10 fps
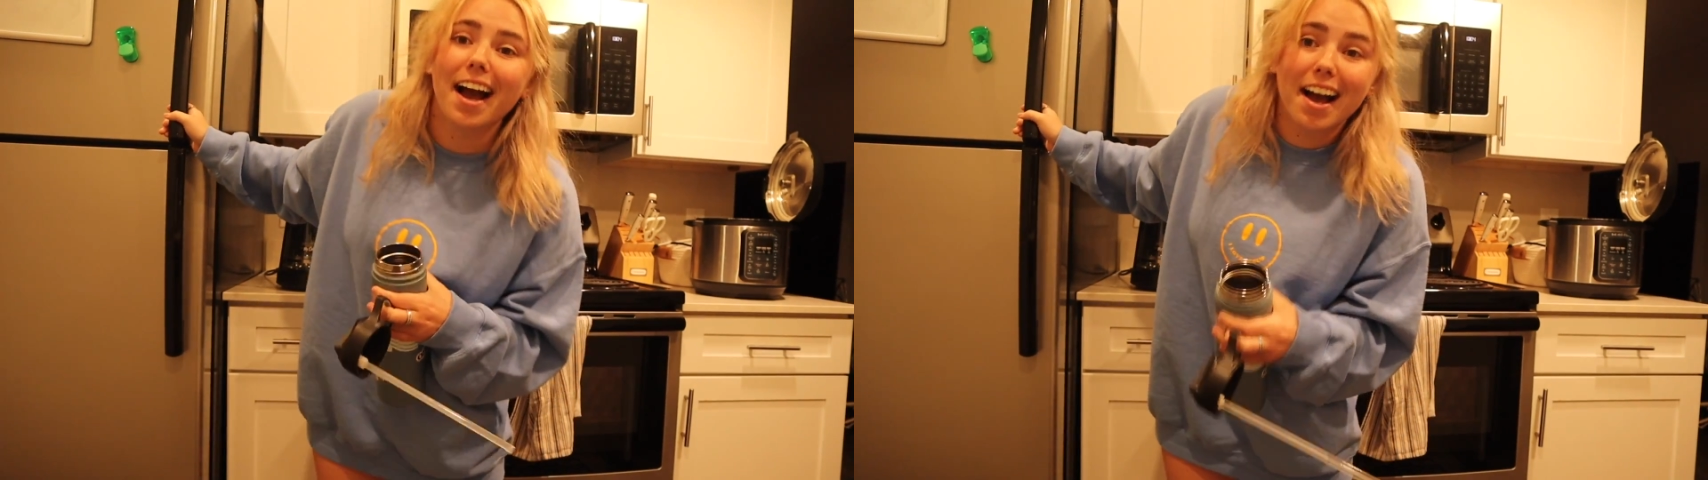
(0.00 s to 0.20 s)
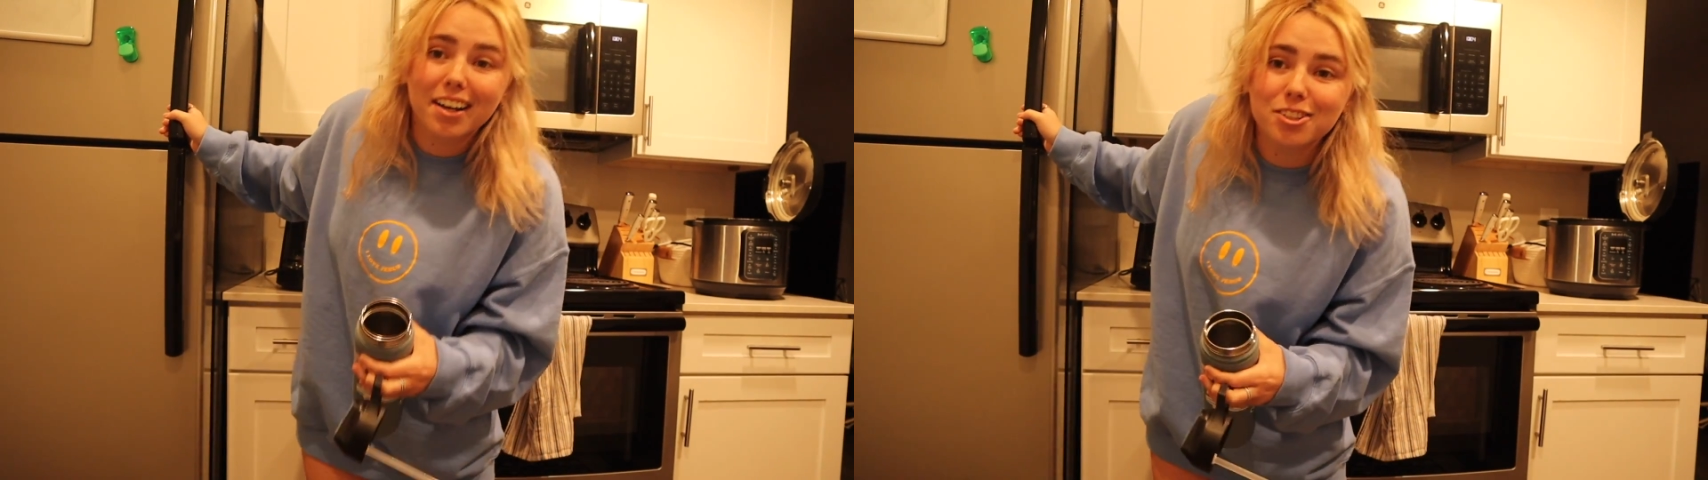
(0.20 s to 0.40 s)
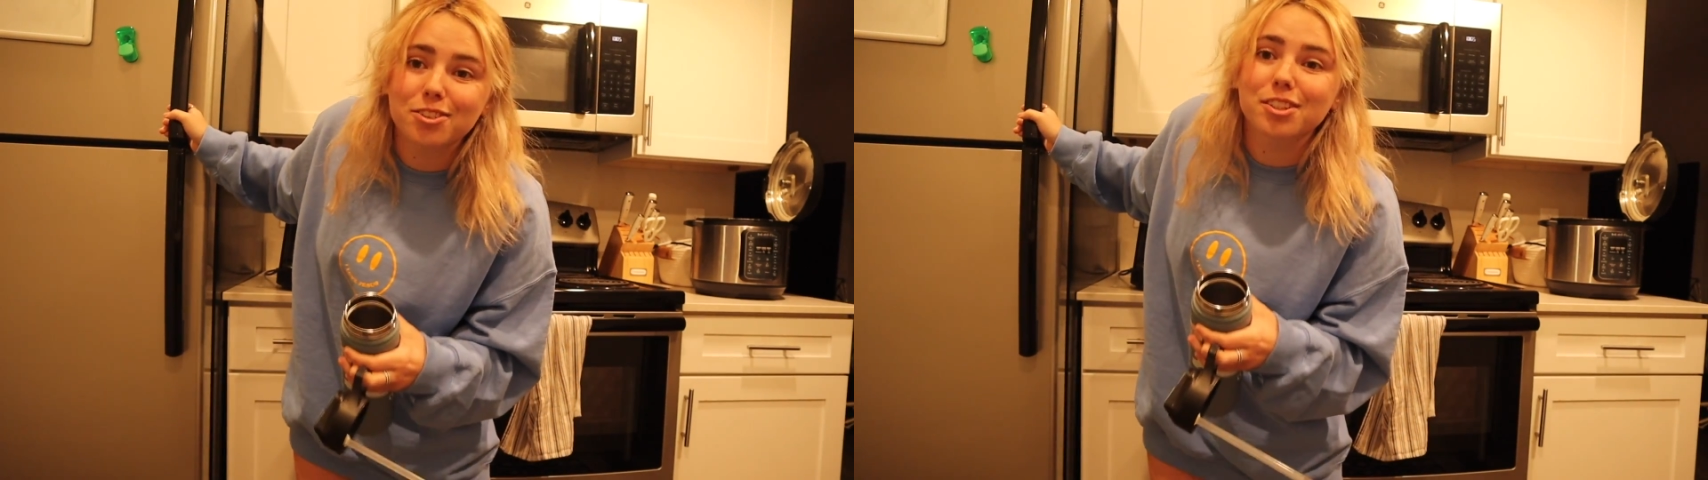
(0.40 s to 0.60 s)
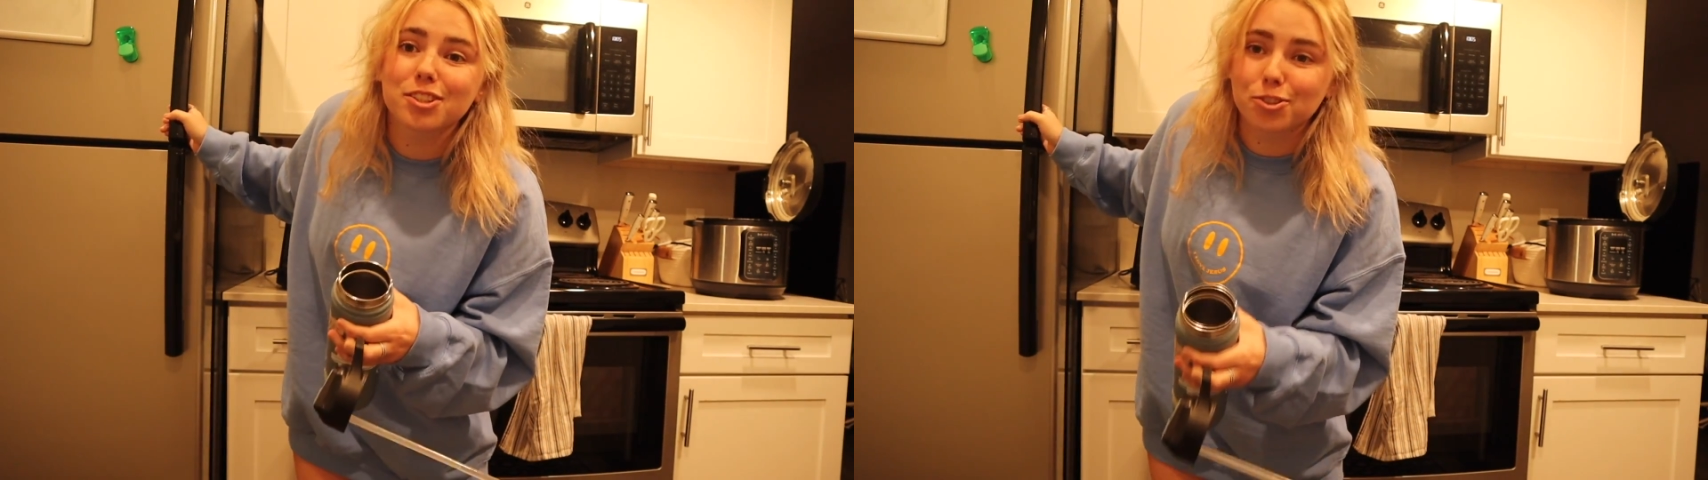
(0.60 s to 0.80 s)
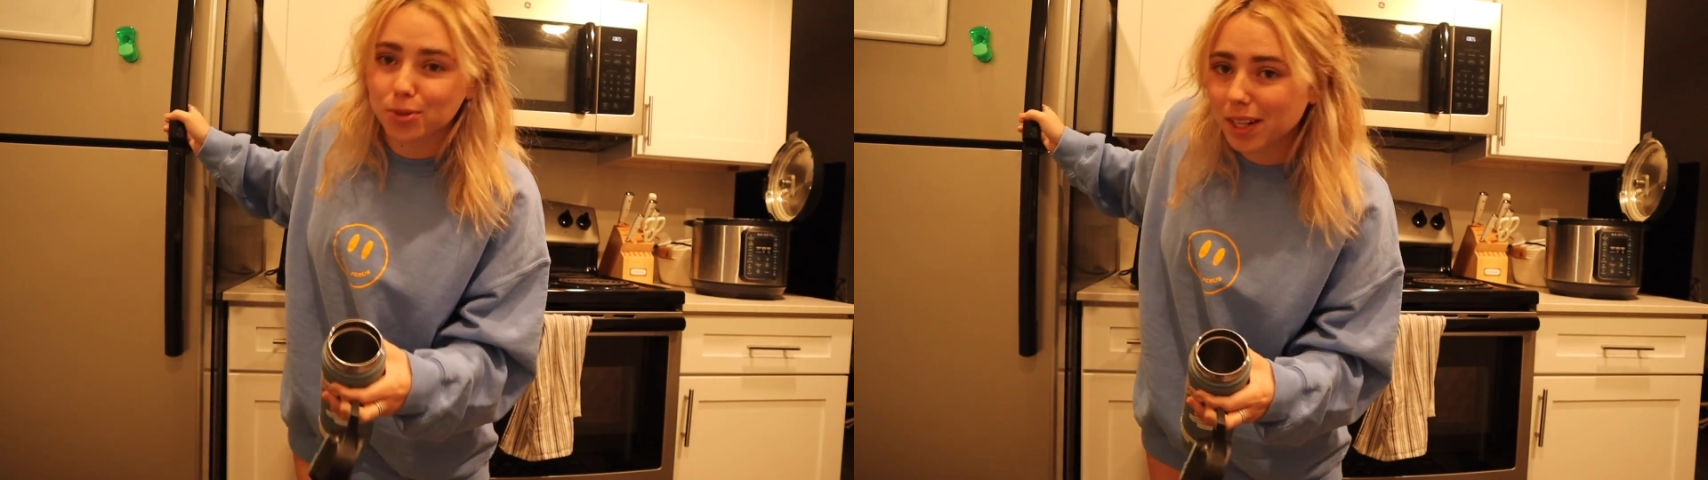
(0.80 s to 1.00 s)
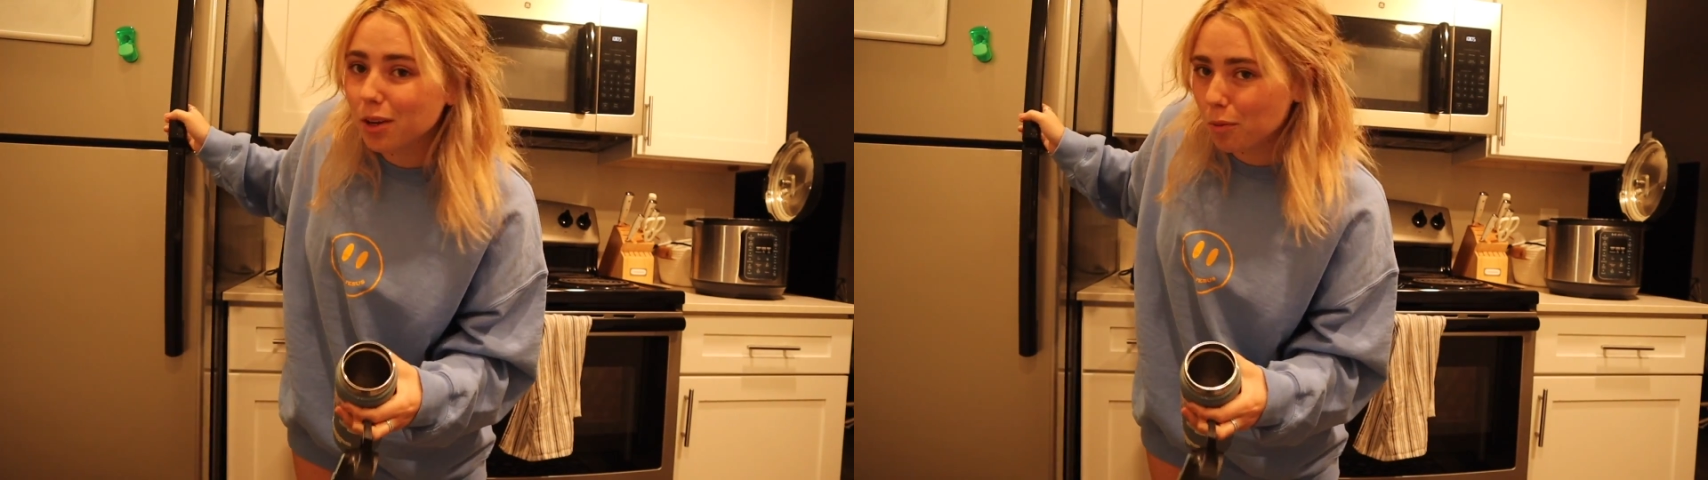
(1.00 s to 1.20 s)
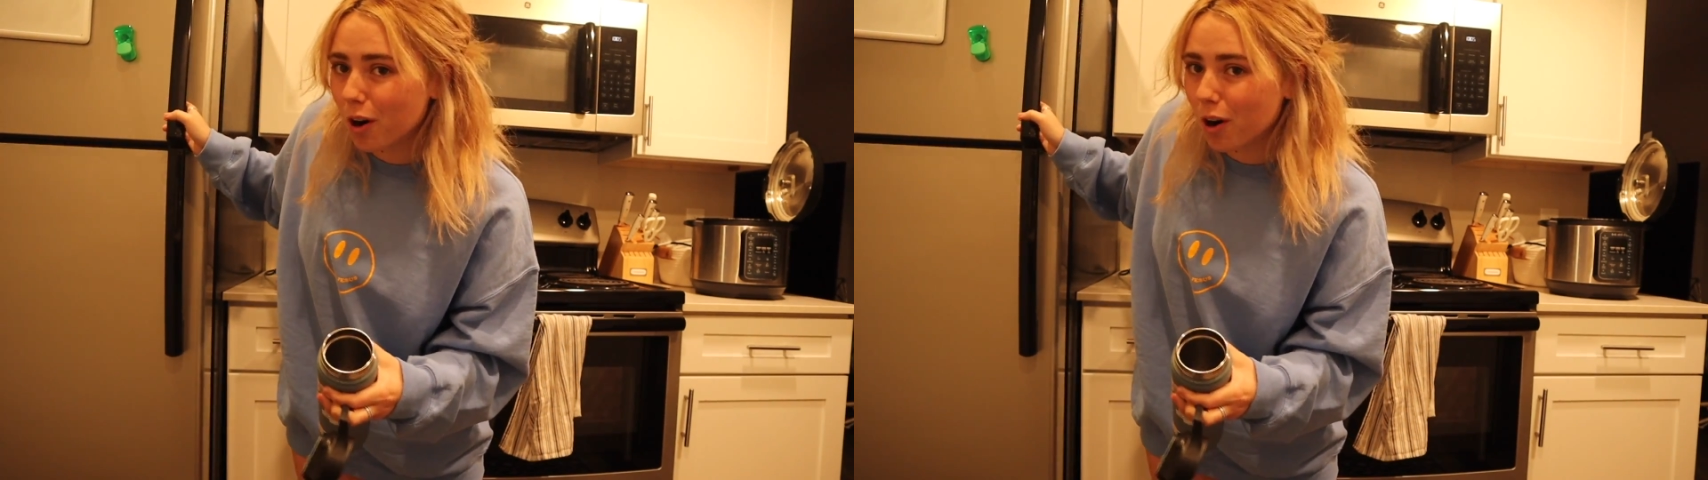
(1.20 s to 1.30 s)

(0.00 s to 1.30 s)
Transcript: actually drink